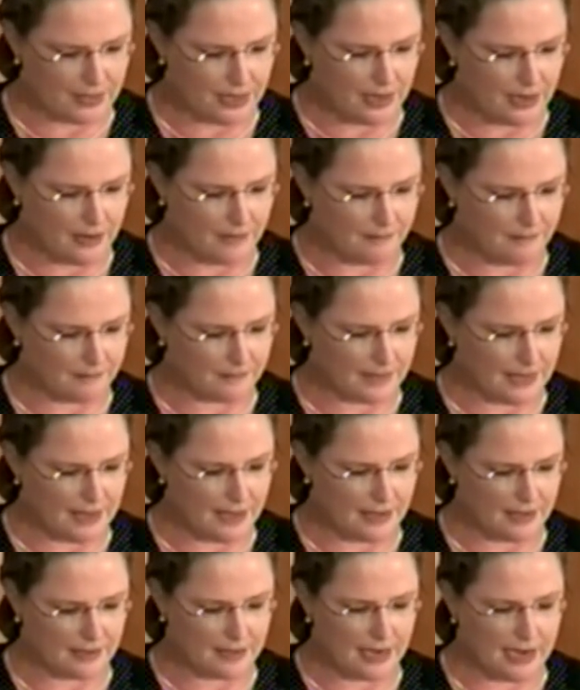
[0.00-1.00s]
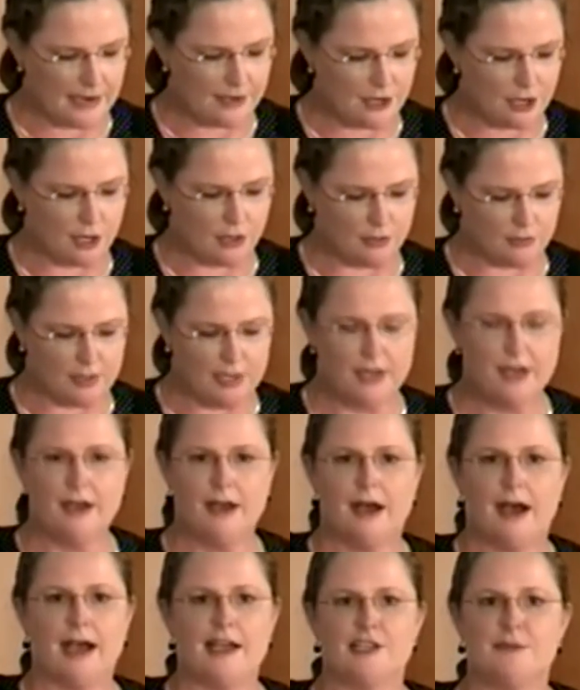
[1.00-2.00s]
And I know
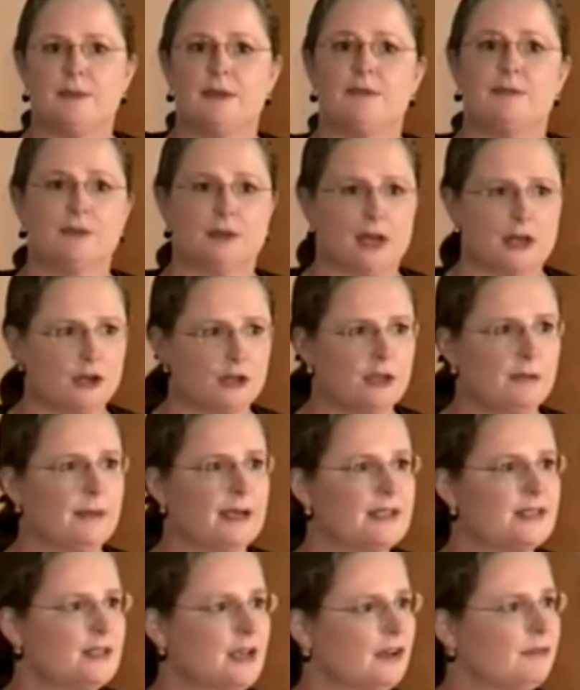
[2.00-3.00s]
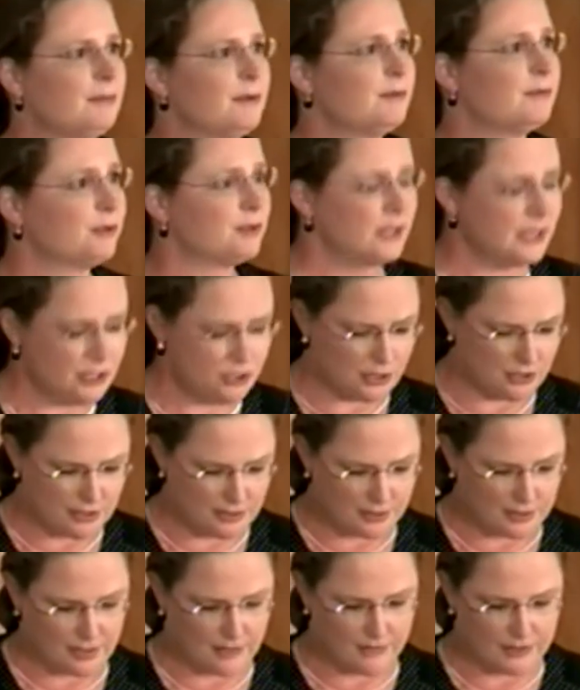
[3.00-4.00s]
I speak for not only myself, but for
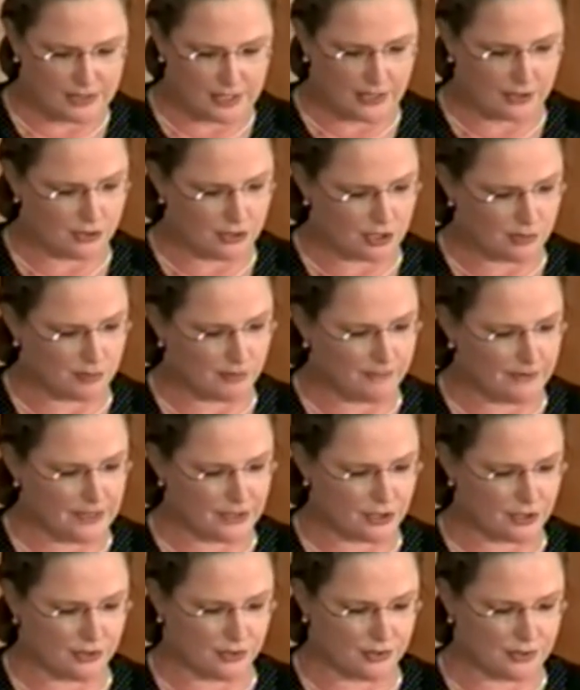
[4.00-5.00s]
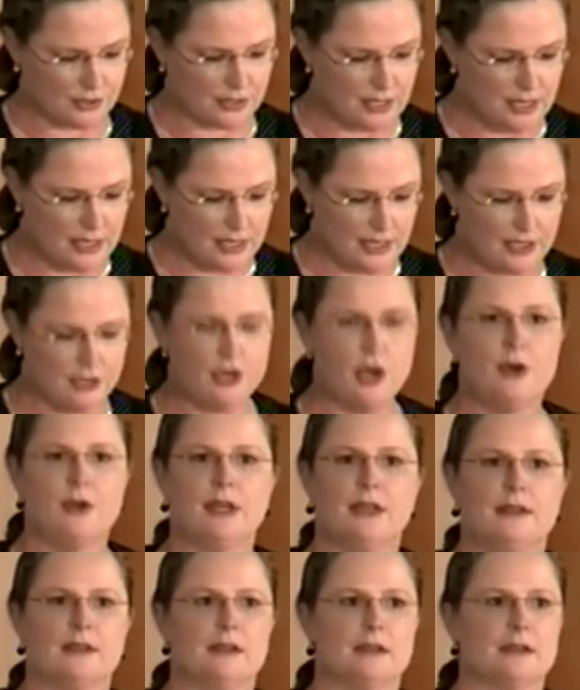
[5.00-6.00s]
legions of intelligence professionals in
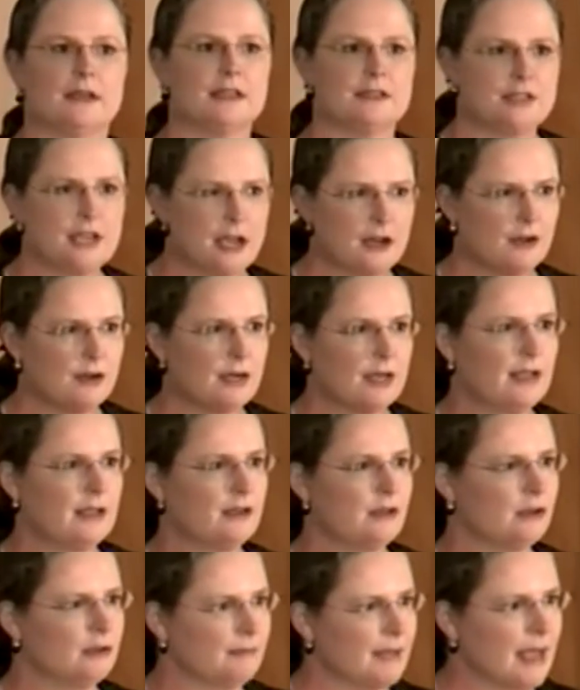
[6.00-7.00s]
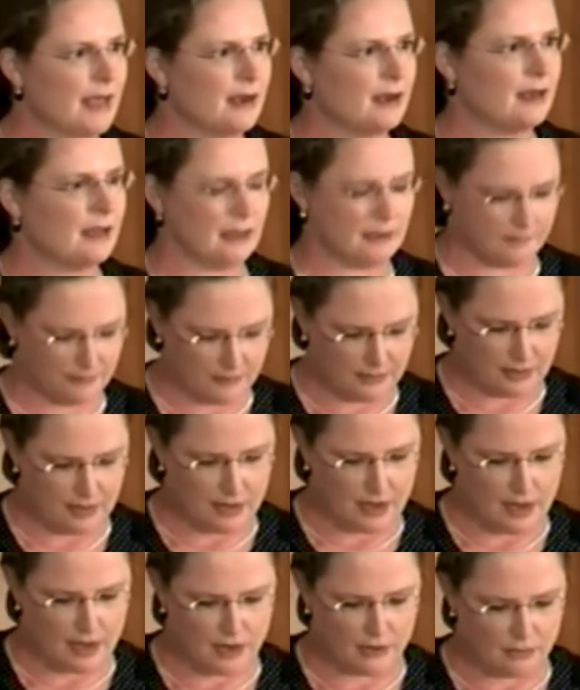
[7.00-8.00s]
noting the integrity and humanity
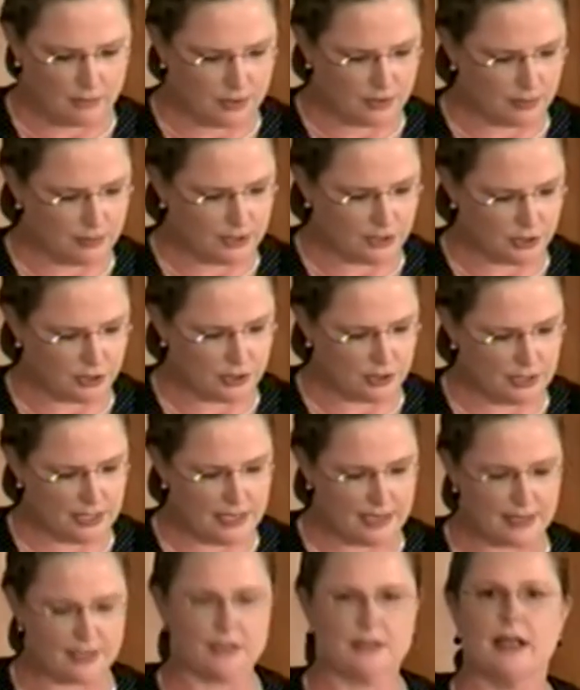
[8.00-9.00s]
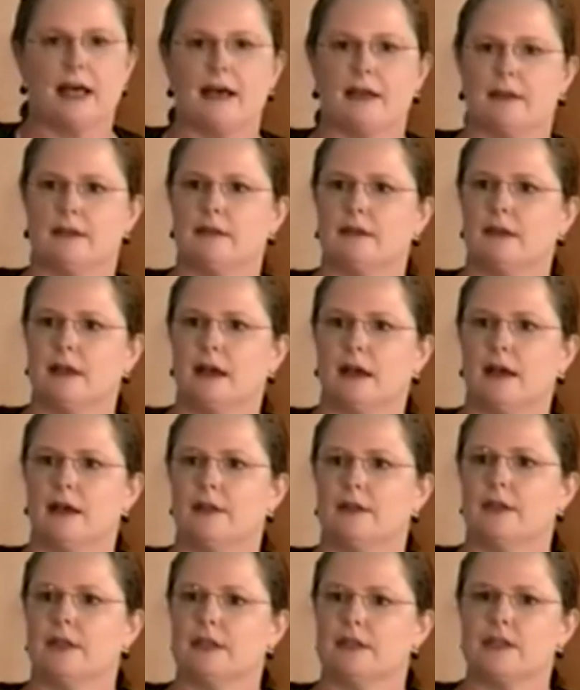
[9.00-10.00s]
with which he has led
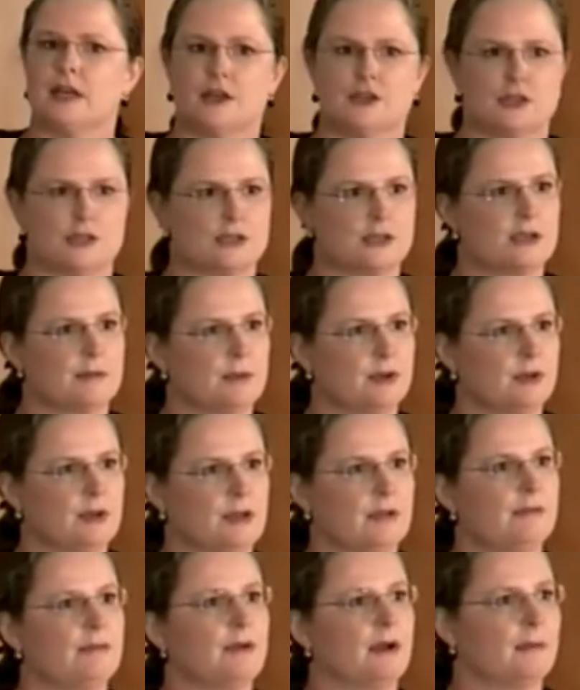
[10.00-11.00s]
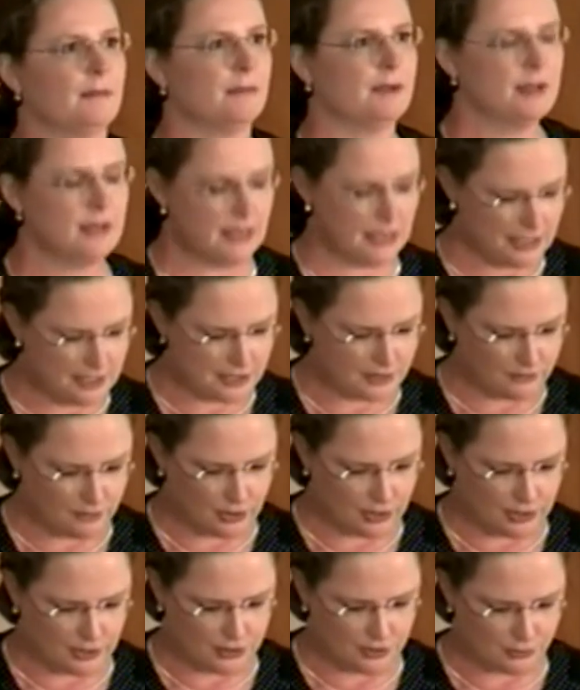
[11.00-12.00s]
the intelligence community from his
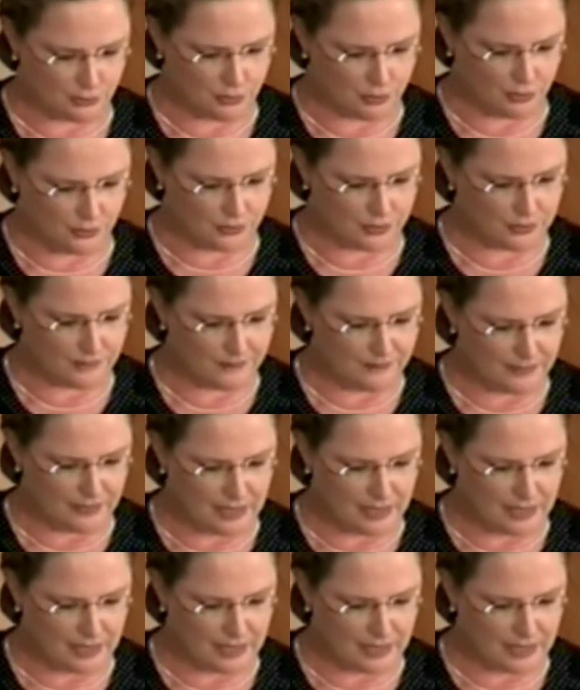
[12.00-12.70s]
various roles.